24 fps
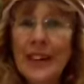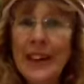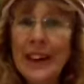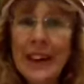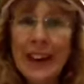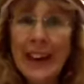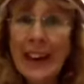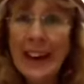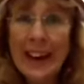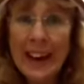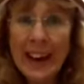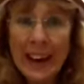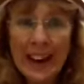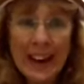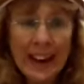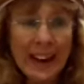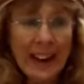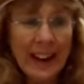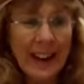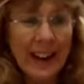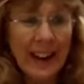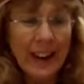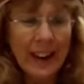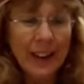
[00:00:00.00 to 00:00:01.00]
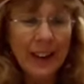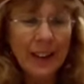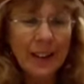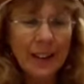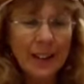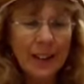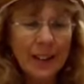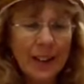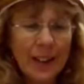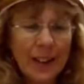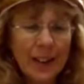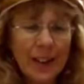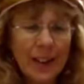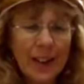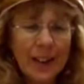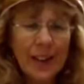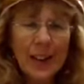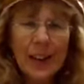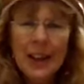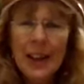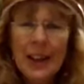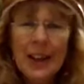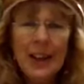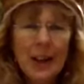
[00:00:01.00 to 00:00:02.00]
a king.
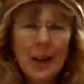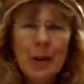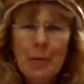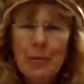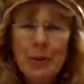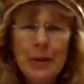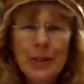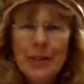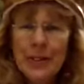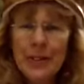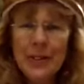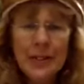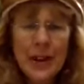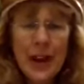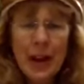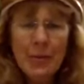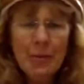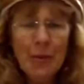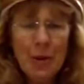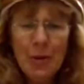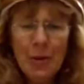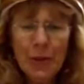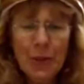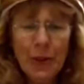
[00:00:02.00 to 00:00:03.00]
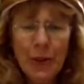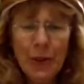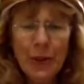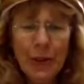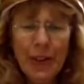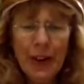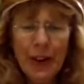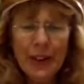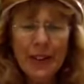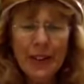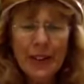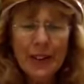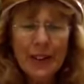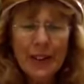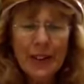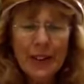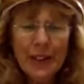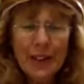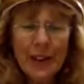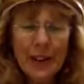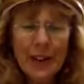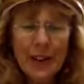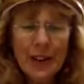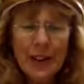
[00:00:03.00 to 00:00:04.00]
But Samuel said,
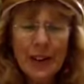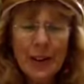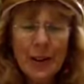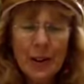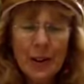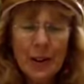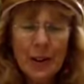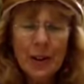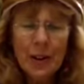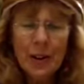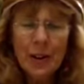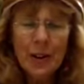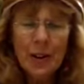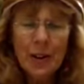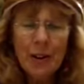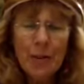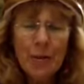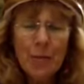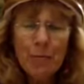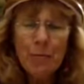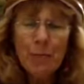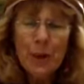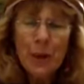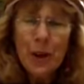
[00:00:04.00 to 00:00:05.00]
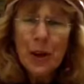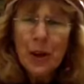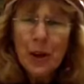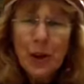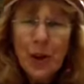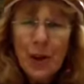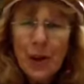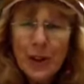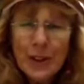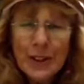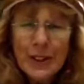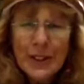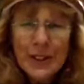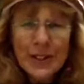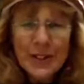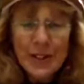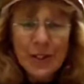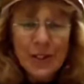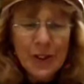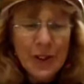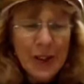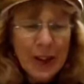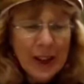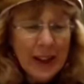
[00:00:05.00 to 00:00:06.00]
"But God is
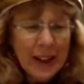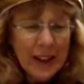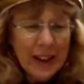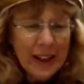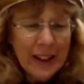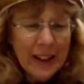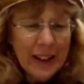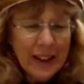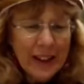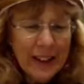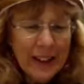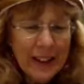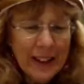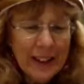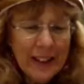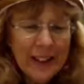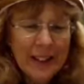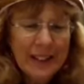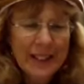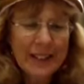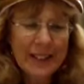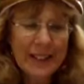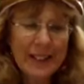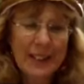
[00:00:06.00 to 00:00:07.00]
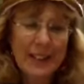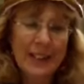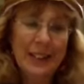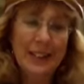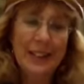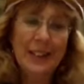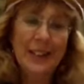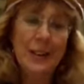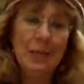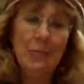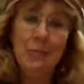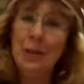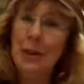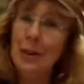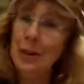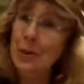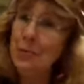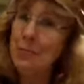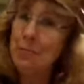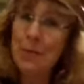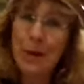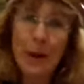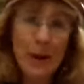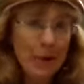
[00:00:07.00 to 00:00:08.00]
your king." But the
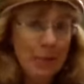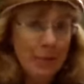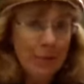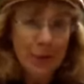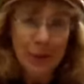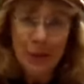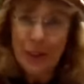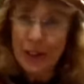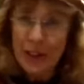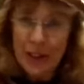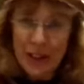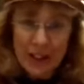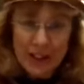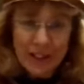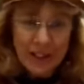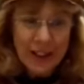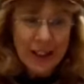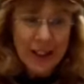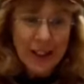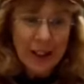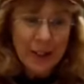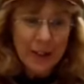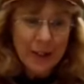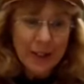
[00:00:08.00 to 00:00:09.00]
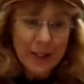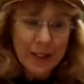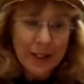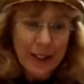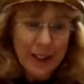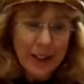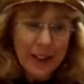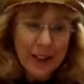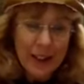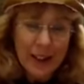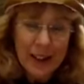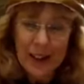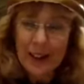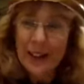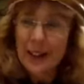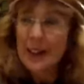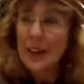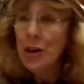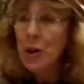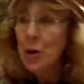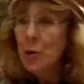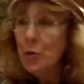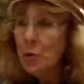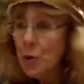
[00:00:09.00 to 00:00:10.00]
people just kept saying,
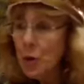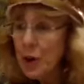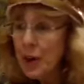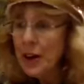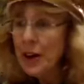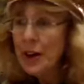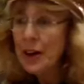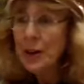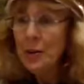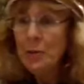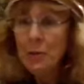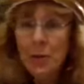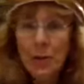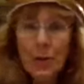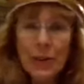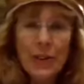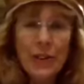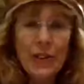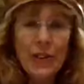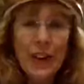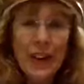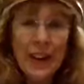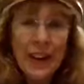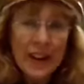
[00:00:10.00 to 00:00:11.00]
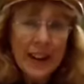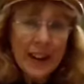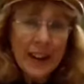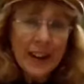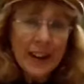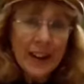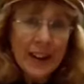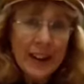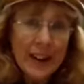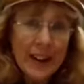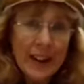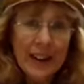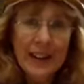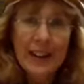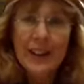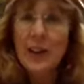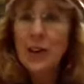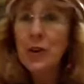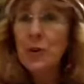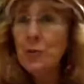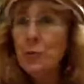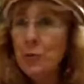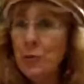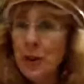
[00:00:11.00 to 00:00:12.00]
"We want a king,
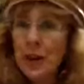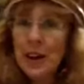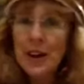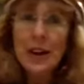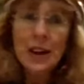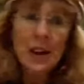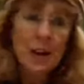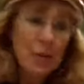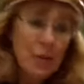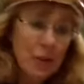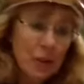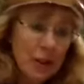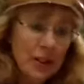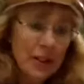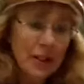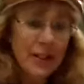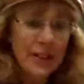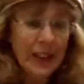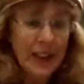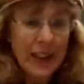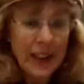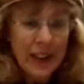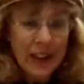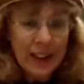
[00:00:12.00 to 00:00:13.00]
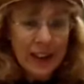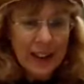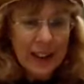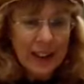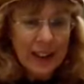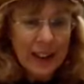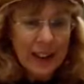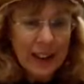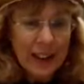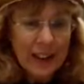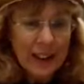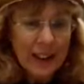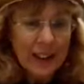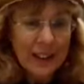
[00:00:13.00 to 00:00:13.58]
we want a king."